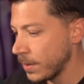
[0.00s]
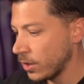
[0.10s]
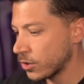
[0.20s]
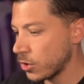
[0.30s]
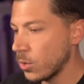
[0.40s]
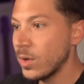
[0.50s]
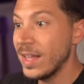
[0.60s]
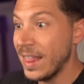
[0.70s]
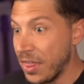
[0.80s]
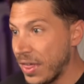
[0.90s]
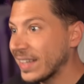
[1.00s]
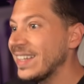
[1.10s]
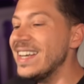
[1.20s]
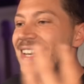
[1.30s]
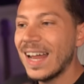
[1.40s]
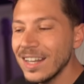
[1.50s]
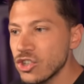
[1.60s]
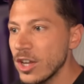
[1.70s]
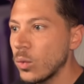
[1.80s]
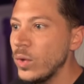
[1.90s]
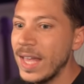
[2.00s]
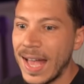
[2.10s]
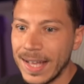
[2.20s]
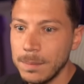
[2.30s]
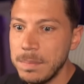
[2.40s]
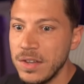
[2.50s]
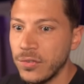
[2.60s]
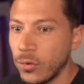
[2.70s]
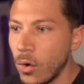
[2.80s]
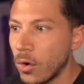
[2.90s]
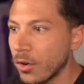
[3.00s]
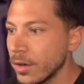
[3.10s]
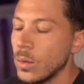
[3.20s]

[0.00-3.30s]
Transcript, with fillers: So that null check we had before,